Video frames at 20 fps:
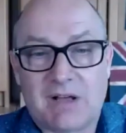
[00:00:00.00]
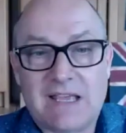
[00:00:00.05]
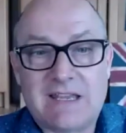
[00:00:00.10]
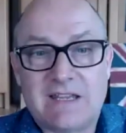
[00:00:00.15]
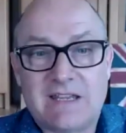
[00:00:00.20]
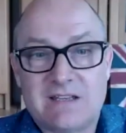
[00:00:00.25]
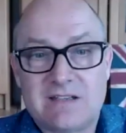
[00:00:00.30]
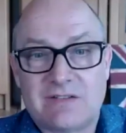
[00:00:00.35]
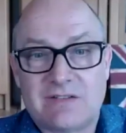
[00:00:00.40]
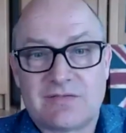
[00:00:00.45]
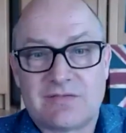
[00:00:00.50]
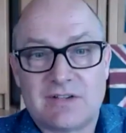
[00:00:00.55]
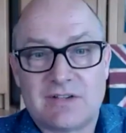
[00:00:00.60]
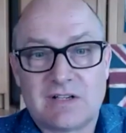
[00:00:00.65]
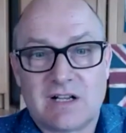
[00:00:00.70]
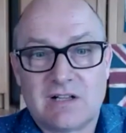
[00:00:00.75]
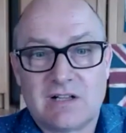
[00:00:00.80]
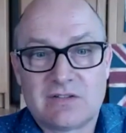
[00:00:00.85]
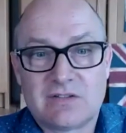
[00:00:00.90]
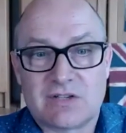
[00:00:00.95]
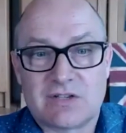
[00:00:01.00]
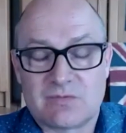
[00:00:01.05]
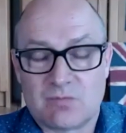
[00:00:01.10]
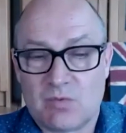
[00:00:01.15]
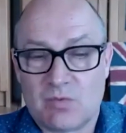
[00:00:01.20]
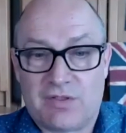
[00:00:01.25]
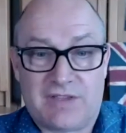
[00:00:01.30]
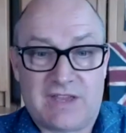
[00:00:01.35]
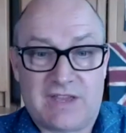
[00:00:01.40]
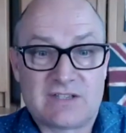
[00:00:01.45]
in different cultures, and
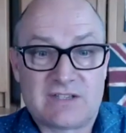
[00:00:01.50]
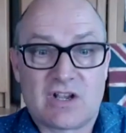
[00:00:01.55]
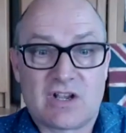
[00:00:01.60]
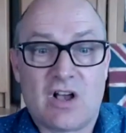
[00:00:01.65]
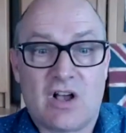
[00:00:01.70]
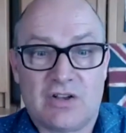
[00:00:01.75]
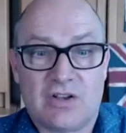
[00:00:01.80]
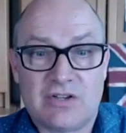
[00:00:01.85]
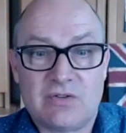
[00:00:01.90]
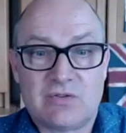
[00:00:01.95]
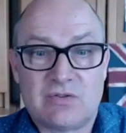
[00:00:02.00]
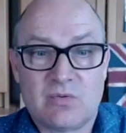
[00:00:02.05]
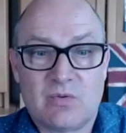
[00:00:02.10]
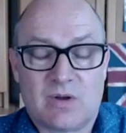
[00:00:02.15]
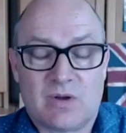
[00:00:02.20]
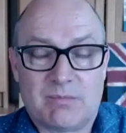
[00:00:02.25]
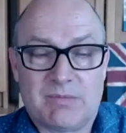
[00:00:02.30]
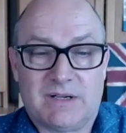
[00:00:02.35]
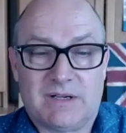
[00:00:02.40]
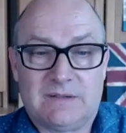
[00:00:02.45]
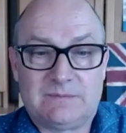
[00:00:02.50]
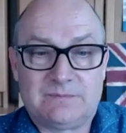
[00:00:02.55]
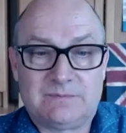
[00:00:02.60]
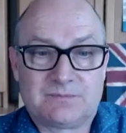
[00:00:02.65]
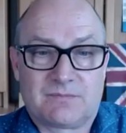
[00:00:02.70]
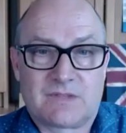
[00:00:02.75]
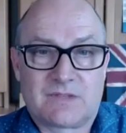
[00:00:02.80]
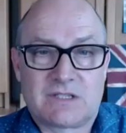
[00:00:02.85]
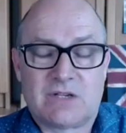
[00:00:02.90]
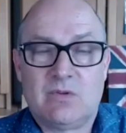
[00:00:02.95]
what things can't you talk about.
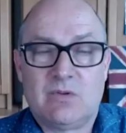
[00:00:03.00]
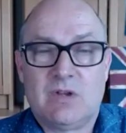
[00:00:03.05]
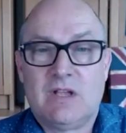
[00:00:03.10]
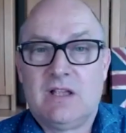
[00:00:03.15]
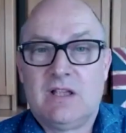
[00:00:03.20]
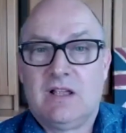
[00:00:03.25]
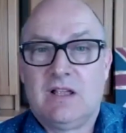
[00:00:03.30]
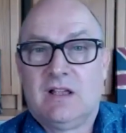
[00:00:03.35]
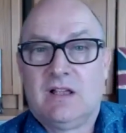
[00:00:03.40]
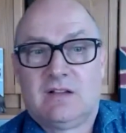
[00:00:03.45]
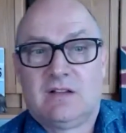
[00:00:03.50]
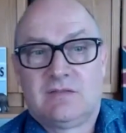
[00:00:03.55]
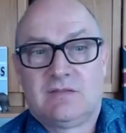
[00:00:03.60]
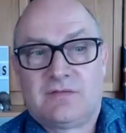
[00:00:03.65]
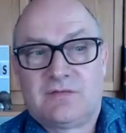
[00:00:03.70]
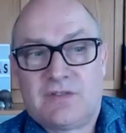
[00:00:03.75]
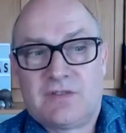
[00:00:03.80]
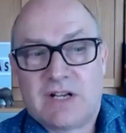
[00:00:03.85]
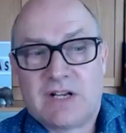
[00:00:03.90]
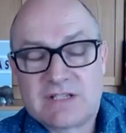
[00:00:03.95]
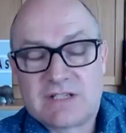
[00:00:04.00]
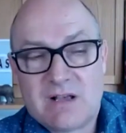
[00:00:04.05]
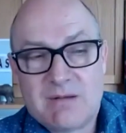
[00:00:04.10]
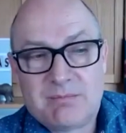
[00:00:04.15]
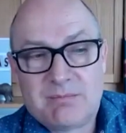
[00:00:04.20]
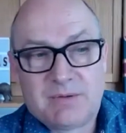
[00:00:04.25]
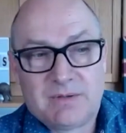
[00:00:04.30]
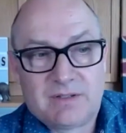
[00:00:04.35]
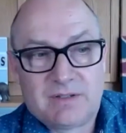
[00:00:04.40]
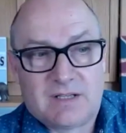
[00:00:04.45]
So, for
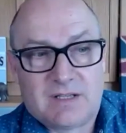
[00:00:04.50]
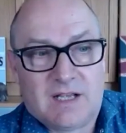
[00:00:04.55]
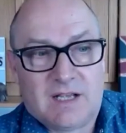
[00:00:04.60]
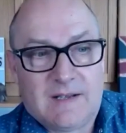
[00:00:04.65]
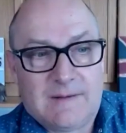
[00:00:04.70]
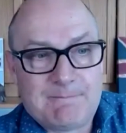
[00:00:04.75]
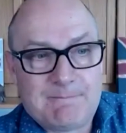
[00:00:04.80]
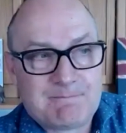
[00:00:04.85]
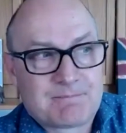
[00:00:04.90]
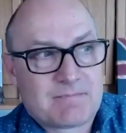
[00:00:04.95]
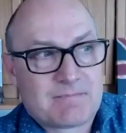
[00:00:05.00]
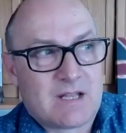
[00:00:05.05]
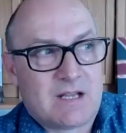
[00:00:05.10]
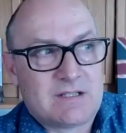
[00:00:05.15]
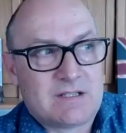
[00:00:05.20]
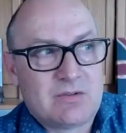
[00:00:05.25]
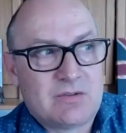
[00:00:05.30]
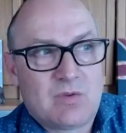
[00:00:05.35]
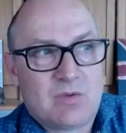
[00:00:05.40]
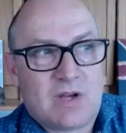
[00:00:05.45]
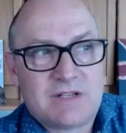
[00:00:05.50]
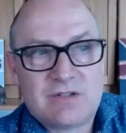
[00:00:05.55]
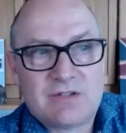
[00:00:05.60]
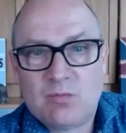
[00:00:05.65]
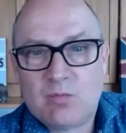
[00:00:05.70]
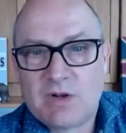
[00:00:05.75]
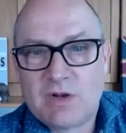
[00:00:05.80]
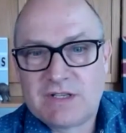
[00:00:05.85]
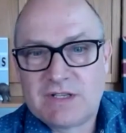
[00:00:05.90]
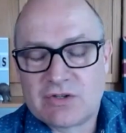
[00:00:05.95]
example, I do
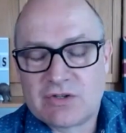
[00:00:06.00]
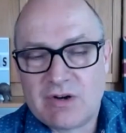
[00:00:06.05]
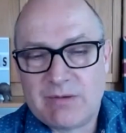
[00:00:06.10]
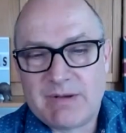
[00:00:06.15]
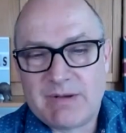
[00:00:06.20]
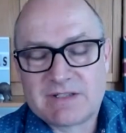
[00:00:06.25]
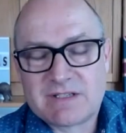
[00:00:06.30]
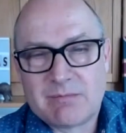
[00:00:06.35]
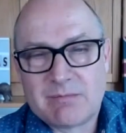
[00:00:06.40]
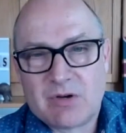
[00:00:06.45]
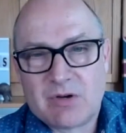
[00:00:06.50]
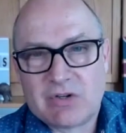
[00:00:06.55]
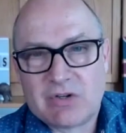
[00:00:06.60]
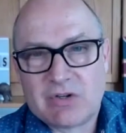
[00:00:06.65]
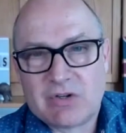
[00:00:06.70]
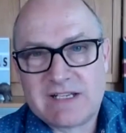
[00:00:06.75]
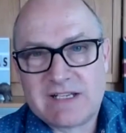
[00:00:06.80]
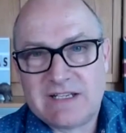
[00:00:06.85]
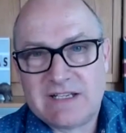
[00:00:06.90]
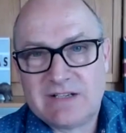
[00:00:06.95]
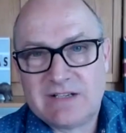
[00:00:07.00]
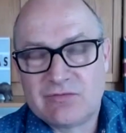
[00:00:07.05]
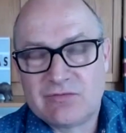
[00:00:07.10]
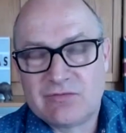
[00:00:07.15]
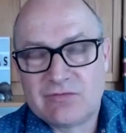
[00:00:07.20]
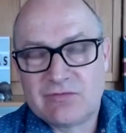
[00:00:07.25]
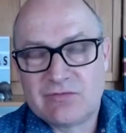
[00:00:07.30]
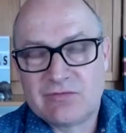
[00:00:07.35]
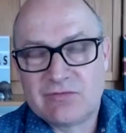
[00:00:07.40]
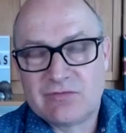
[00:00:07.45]
one story about someone
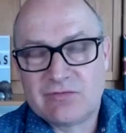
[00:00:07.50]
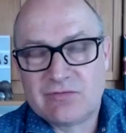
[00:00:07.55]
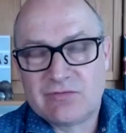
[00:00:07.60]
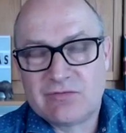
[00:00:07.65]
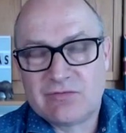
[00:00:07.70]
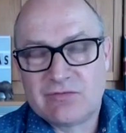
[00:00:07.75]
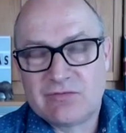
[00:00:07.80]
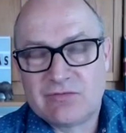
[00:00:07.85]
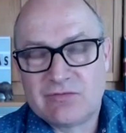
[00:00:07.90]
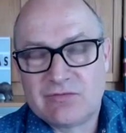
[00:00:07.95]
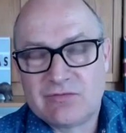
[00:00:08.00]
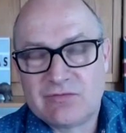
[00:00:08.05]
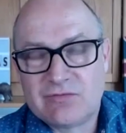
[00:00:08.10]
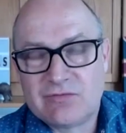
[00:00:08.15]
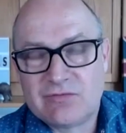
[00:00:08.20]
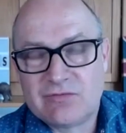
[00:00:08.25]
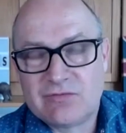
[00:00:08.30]
getting roaring drunk,